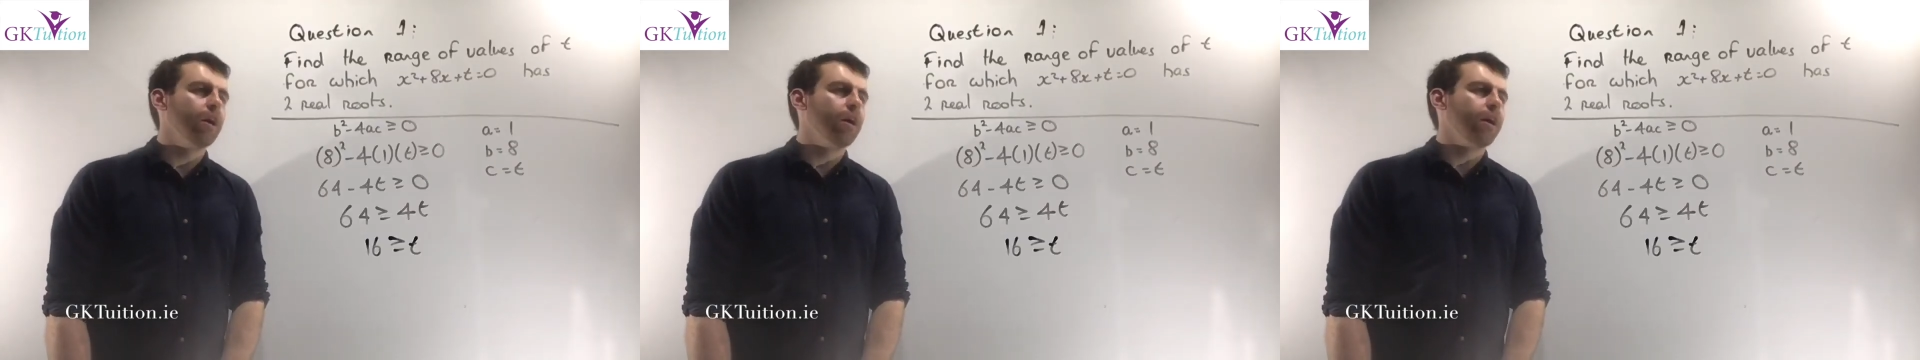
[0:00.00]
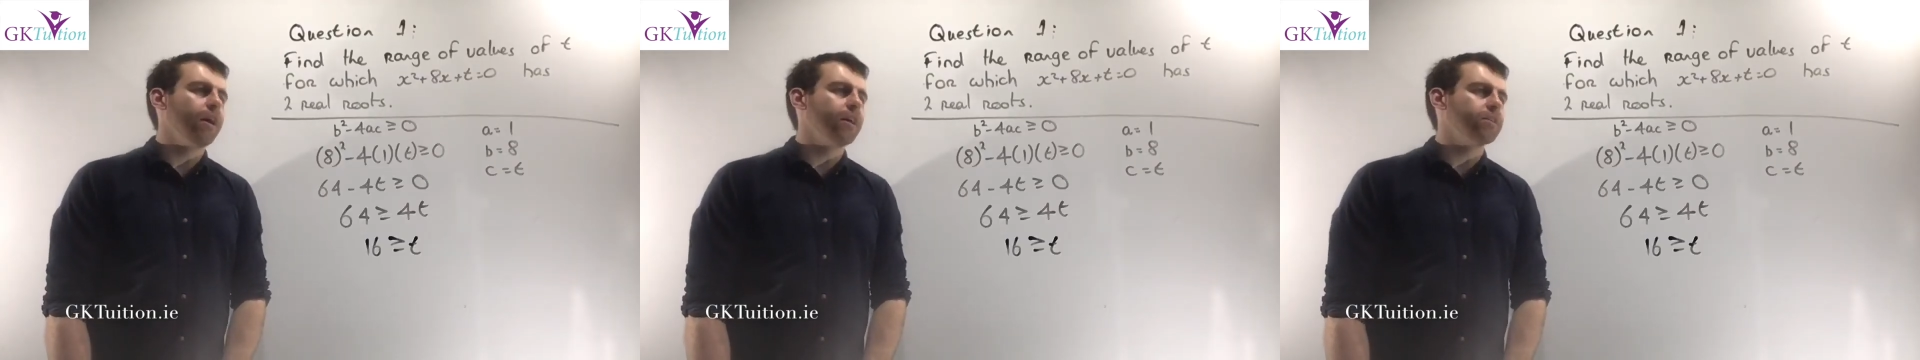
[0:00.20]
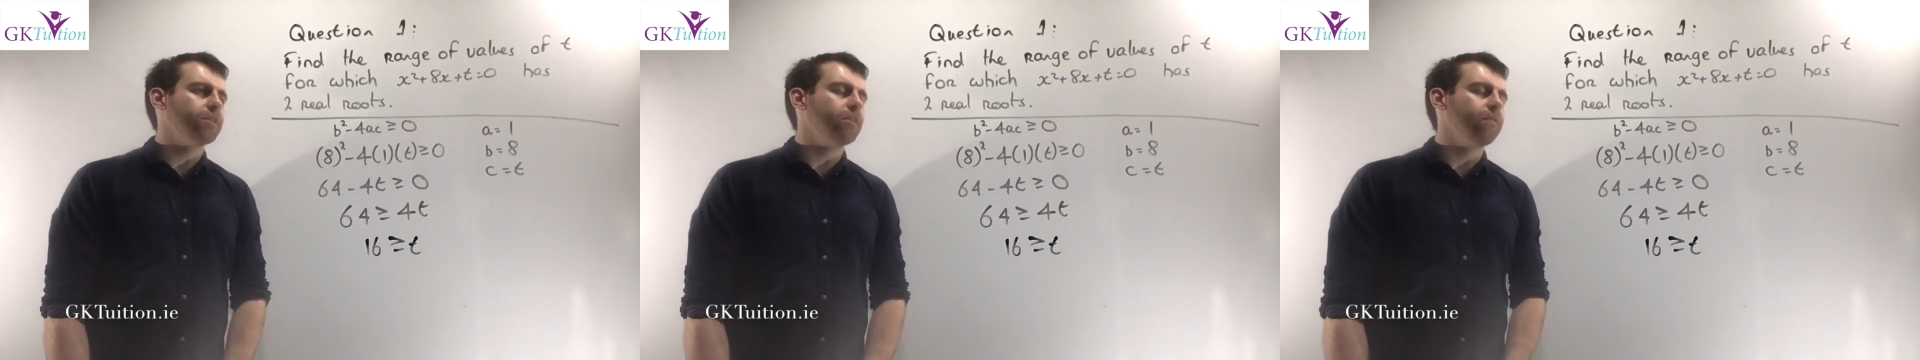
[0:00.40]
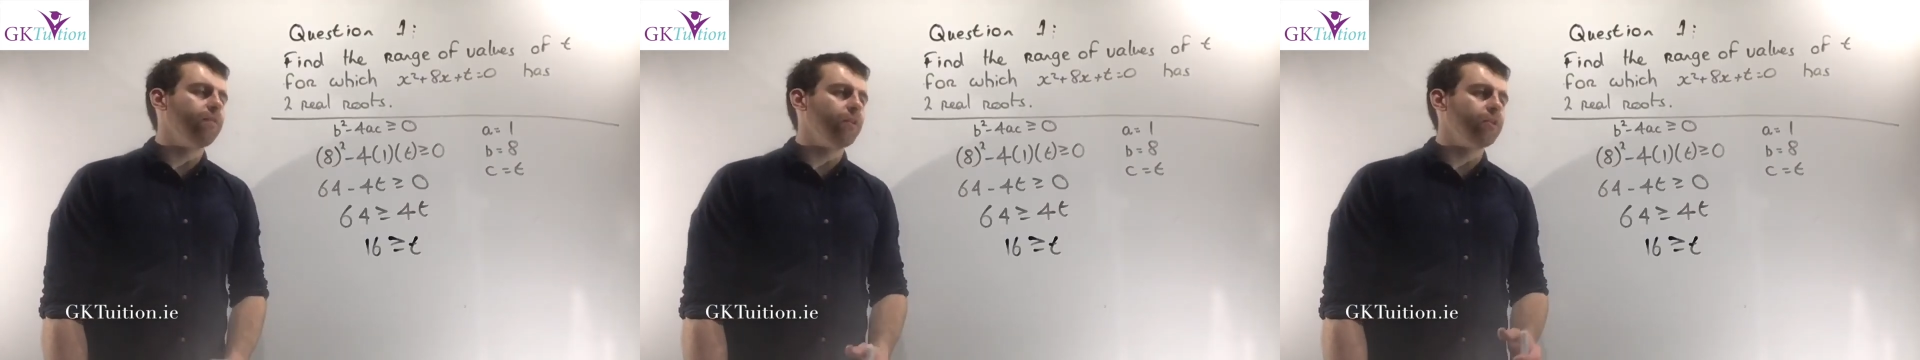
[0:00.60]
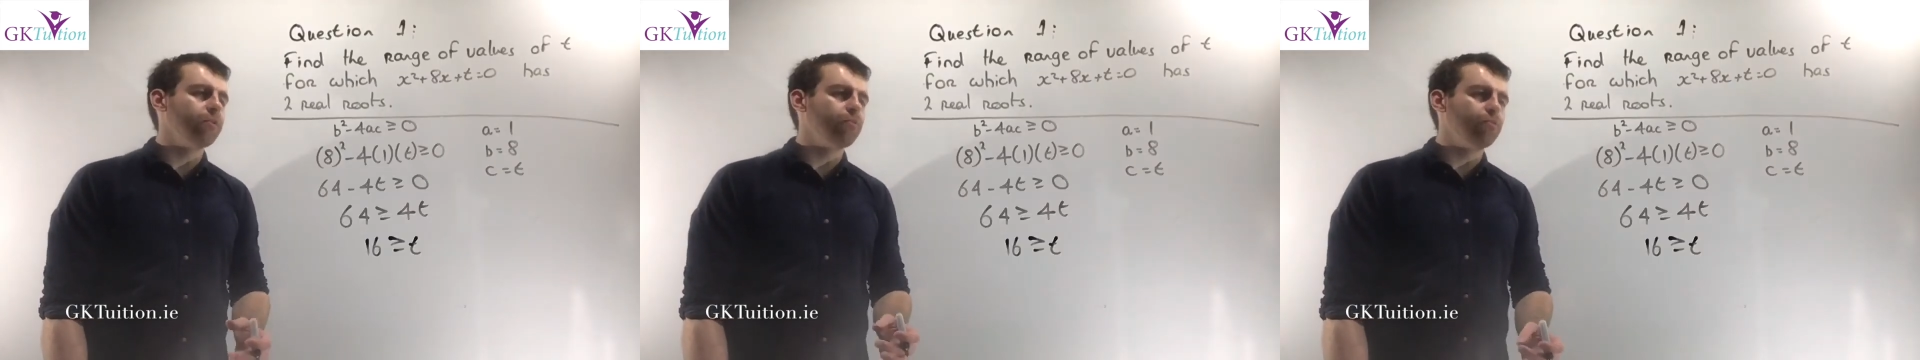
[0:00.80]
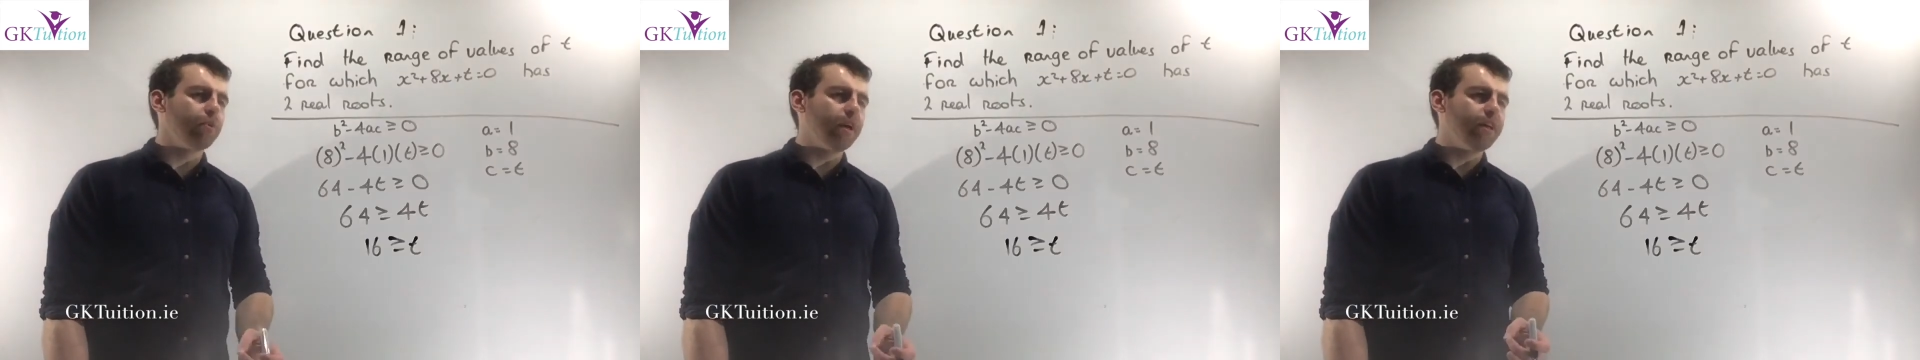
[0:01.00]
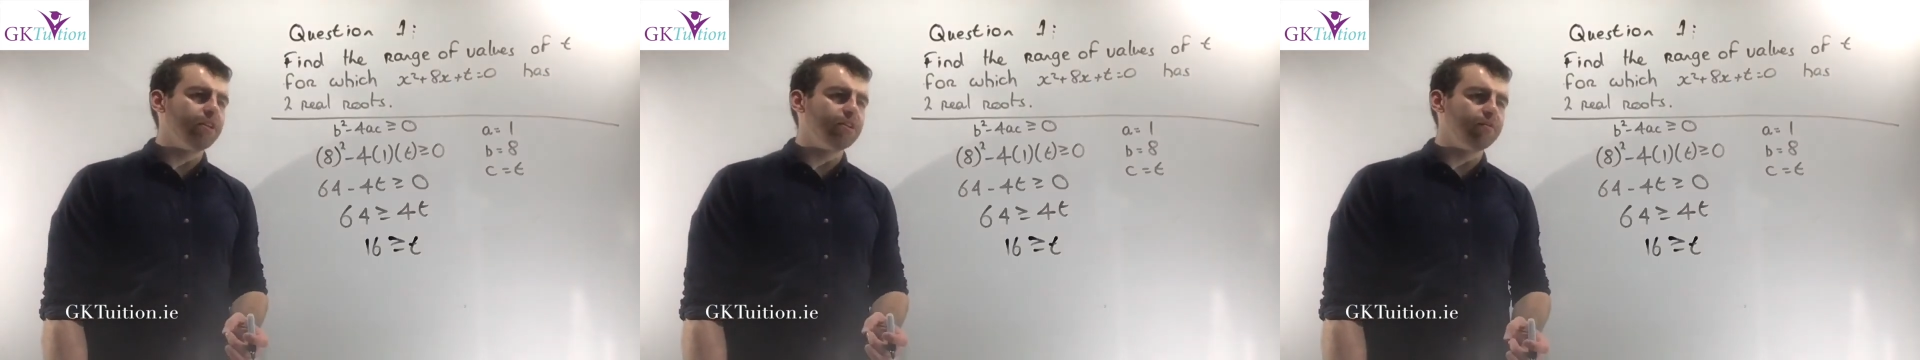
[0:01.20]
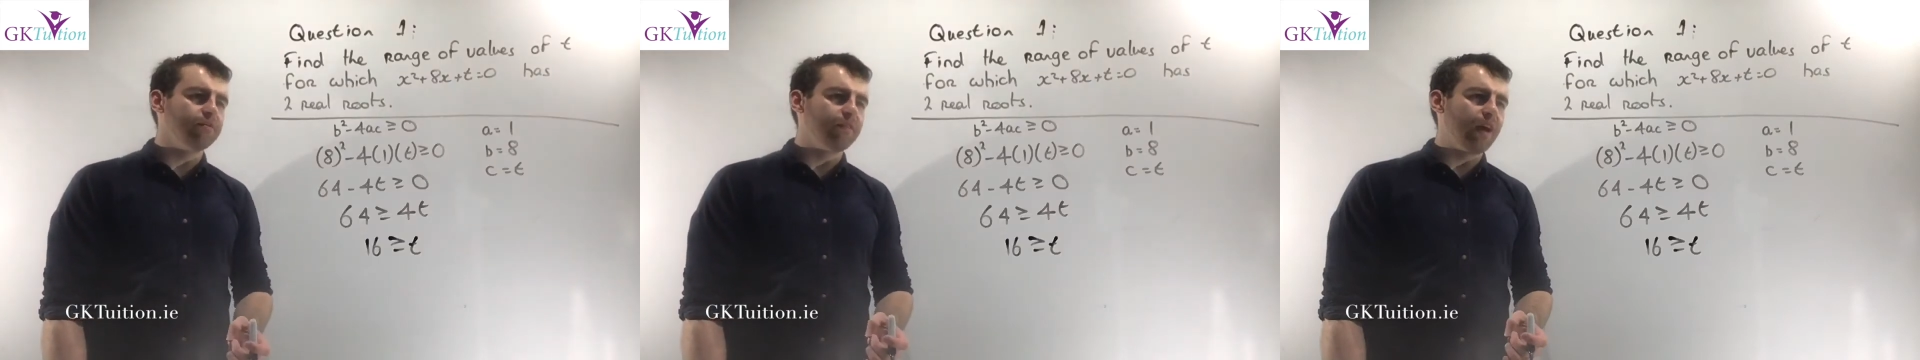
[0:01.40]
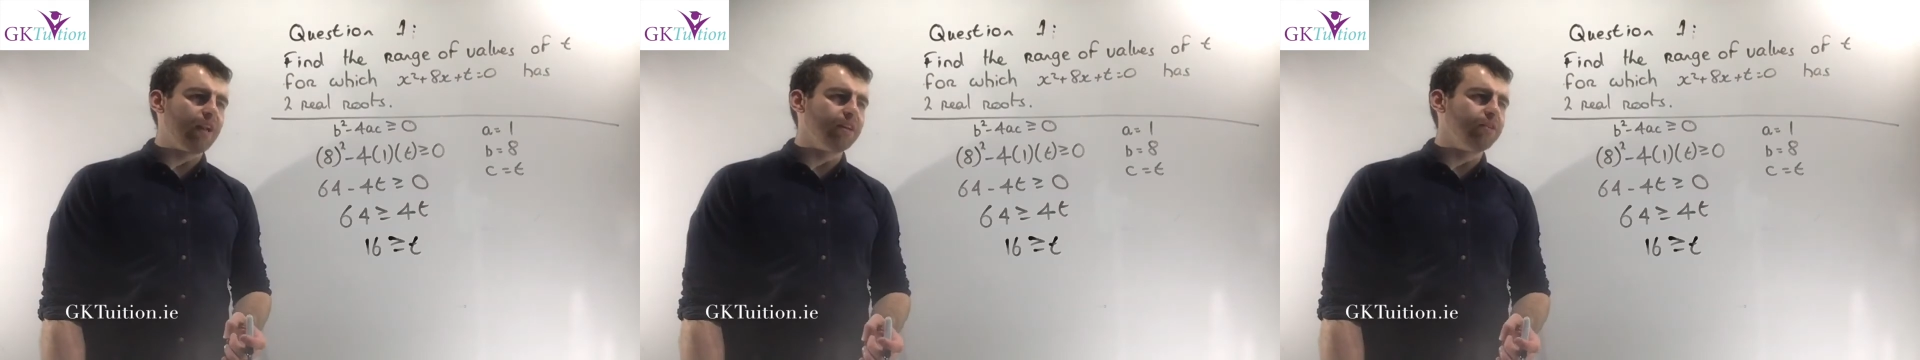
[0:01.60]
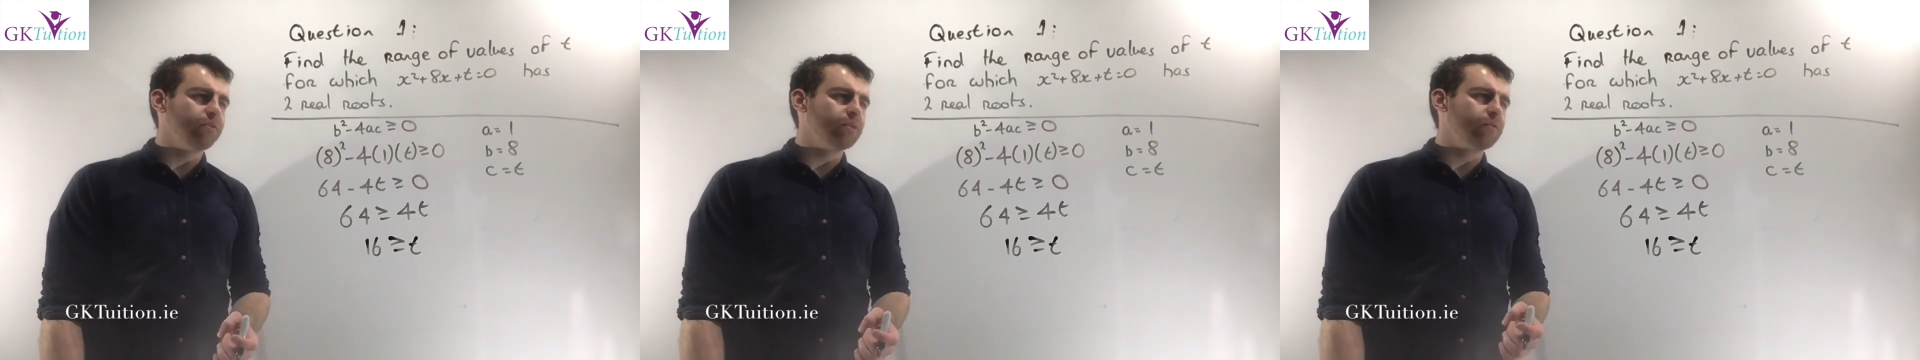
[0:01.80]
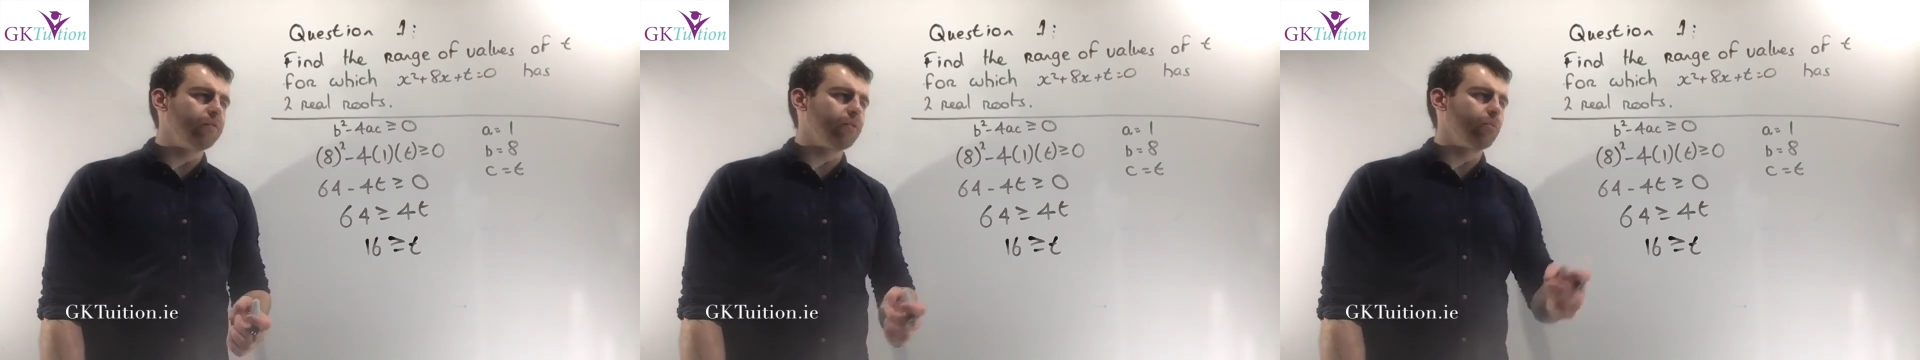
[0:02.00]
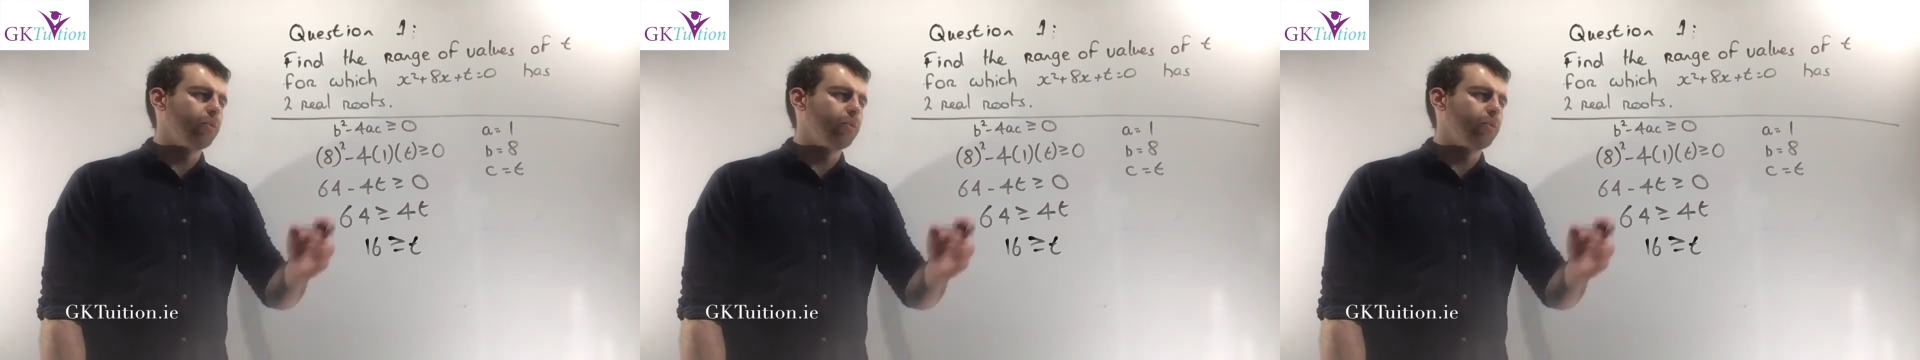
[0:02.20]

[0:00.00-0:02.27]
I asked you to find the range of values for